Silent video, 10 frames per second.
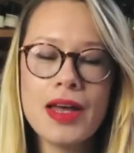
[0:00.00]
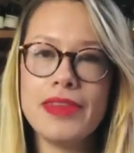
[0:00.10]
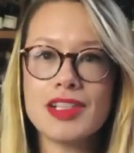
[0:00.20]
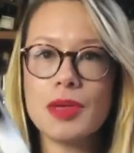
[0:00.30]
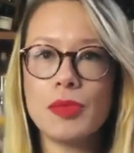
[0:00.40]

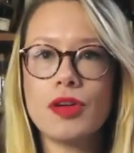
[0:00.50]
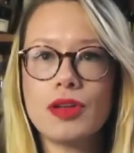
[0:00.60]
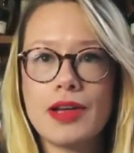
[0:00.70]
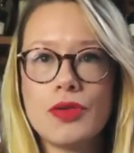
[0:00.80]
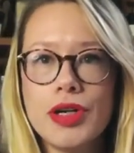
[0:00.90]
Next up, we've got
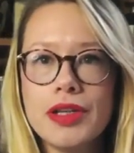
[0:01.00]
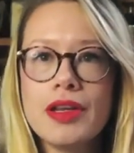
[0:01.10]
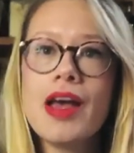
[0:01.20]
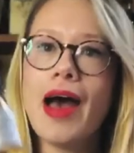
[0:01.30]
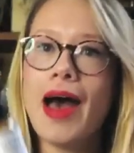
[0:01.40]
Glengoyne,
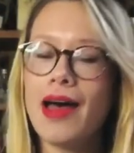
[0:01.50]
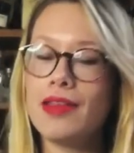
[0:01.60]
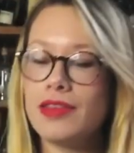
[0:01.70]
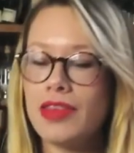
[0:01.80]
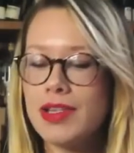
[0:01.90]

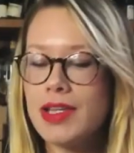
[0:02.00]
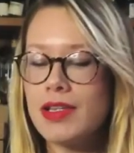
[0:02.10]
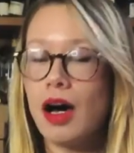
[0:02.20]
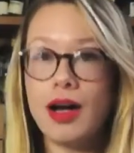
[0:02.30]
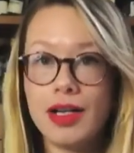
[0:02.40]
and this is
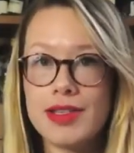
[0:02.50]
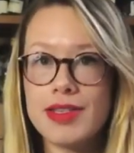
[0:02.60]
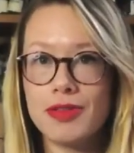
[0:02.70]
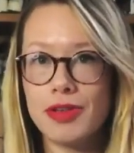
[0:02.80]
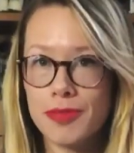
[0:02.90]
a Highland
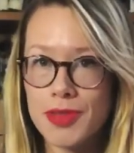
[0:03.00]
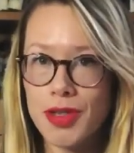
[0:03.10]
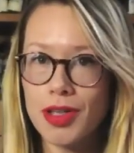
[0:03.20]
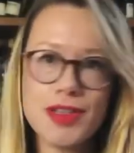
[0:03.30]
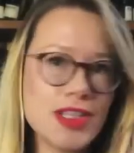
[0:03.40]
distillery from
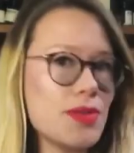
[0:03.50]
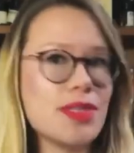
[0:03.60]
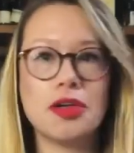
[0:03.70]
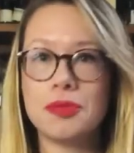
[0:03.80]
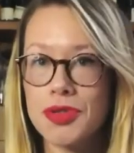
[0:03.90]
Scotland, so a
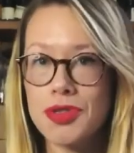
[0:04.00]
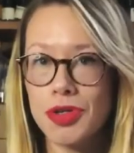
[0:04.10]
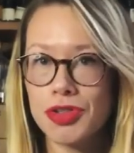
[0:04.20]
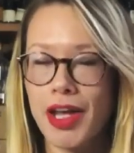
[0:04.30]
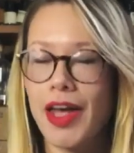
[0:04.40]
single malt
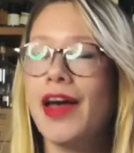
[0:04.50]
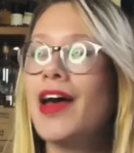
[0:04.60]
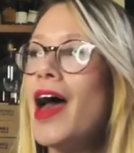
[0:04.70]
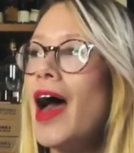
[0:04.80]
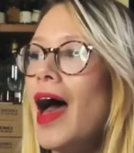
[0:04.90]
Scotch right here.
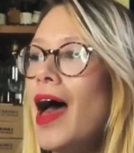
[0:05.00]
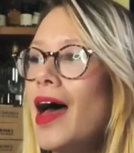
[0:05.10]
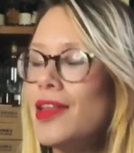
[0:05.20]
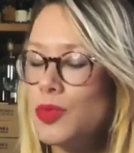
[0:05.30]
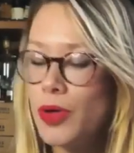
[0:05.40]

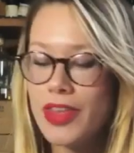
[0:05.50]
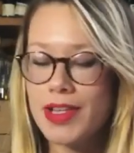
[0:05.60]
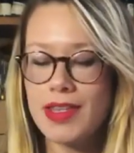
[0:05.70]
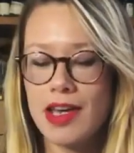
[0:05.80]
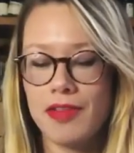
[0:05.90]
And with
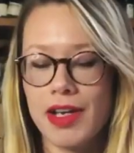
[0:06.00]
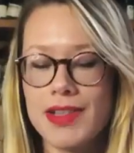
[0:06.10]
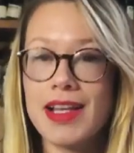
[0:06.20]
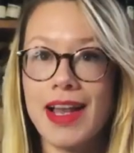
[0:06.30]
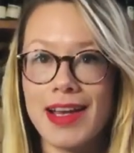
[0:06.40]
this
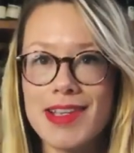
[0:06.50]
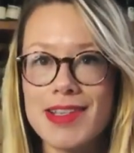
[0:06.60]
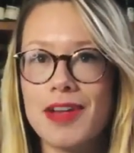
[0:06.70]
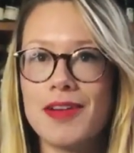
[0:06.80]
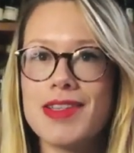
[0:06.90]
series, the Legacy
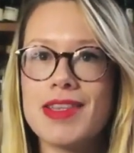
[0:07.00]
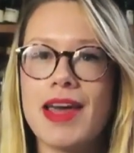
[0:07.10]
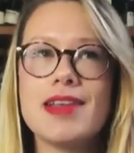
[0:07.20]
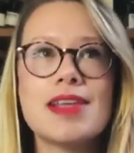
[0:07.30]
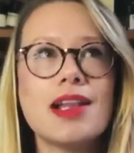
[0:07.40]
series,
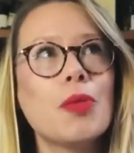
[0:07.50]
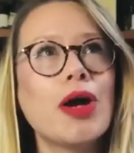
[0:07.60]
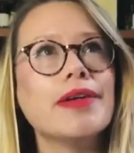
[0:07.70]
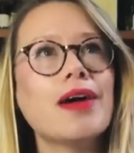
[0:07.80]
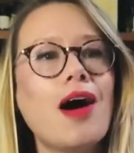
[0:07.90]
they
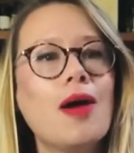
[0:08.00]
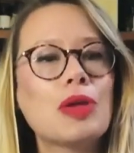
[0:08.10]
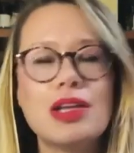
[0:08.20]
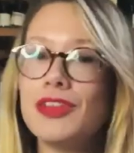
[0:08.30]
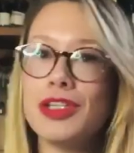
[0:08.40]
celebrate
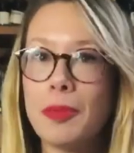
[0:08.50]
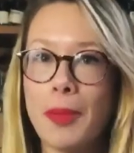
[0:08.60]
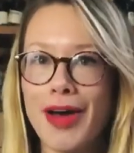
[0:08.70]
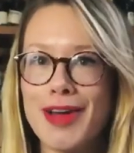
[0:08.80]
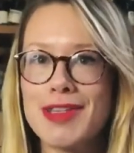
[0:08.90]
kind of a different
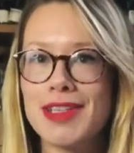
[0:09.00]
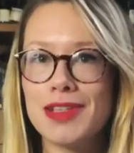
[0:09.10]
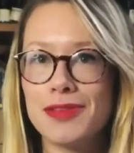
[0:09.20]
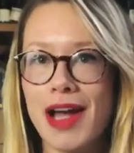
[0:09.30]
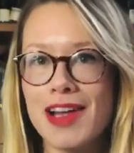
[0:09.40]
person, a
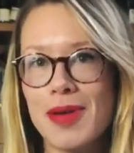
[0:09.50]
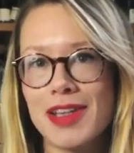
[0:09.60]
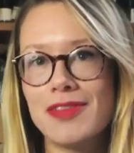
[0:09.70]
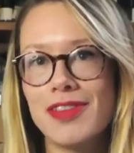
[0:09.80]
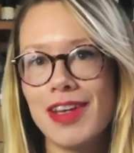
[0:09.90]
different
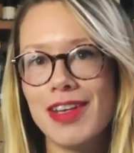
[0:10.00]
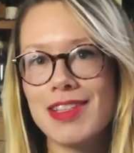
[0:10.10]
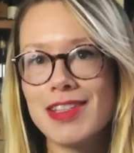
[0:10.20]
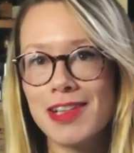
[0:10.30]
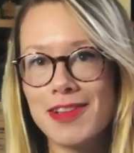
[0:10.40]
aspect of the
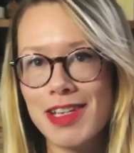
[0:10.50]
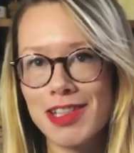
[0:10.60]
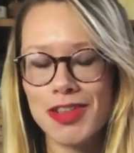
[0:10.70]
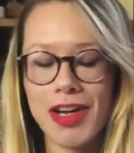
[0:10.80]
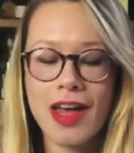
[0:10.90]
distillery's
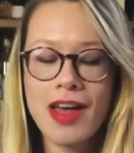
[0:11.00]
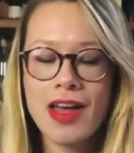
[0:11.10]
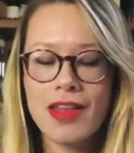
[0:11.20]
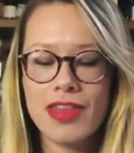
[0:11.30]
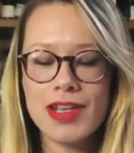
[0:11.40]
history.
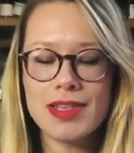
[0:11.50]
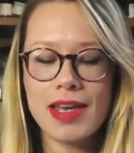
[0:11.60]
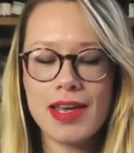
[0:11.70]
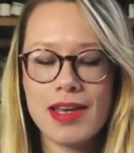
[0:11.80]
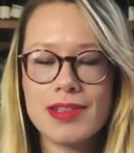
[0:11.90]
This
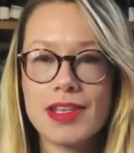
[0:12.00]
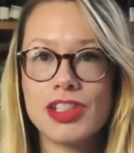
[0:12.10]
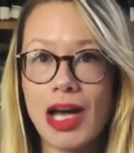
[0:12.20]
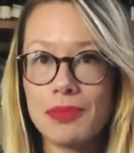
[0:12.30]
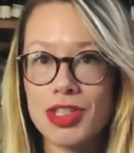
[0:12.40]
is
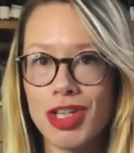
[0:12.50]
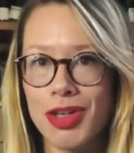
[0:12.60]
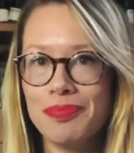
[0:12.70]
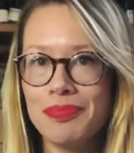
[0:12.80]
chapter 2.